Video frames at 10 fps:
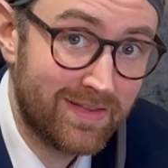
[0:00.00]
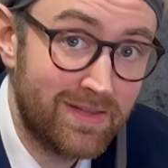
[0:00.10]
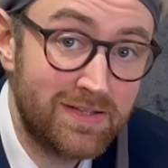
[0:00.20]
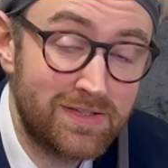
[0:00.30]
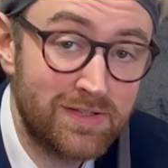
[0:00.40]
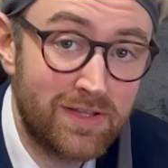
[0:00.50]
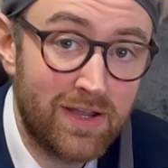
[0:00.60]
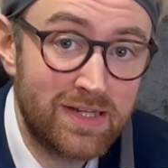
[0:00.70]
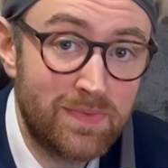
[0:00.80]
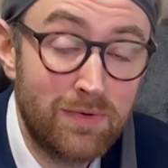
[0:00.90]
this is
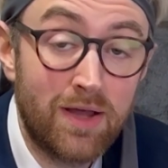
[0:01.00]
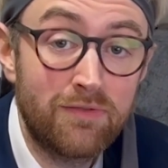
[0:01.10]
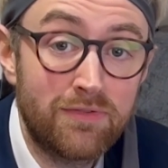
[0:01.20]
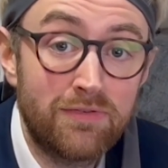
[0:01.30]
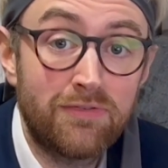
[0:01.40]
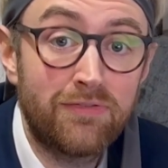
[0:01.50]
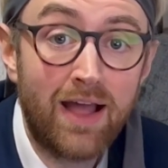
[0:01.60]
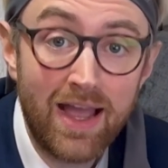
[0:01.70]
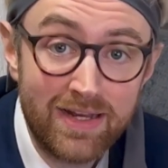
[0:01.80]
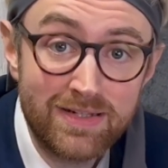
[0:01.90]
going to be one of the
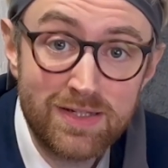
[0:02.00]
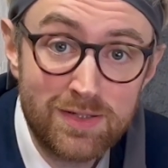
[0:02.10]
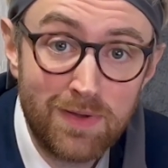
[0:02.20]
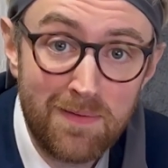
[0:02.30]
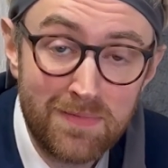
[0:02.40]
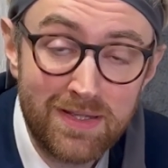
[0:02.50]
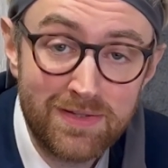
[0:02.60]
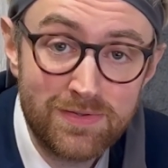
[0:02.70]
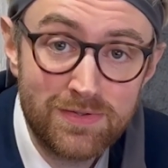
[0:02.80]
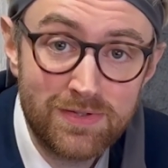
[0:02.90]
finest
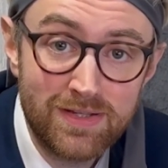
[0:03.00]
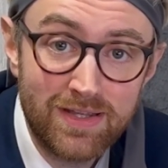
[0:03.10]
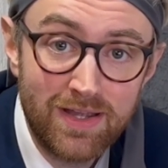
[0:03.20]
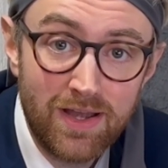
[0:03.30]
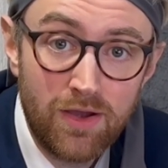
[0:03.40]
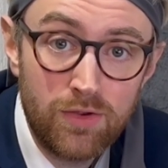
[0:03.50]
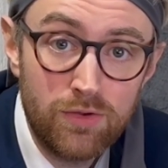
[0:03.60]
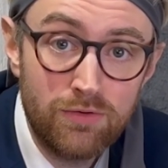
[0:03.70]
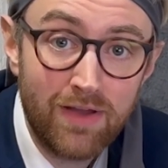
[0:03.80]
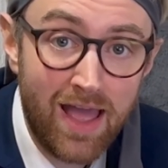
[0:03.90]
pumpkins
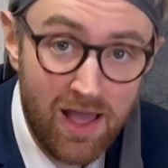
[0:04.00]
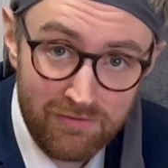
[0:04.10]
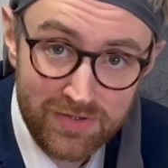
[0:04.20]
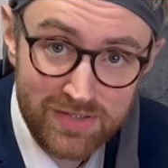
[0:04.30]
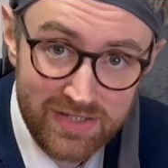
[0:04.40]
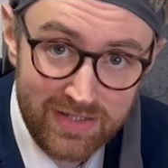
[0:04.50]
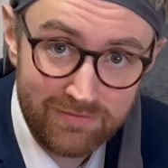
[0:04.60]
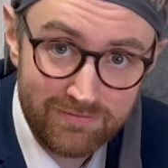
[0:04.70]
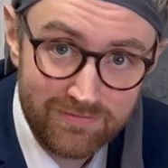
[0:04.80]
you've ever seen.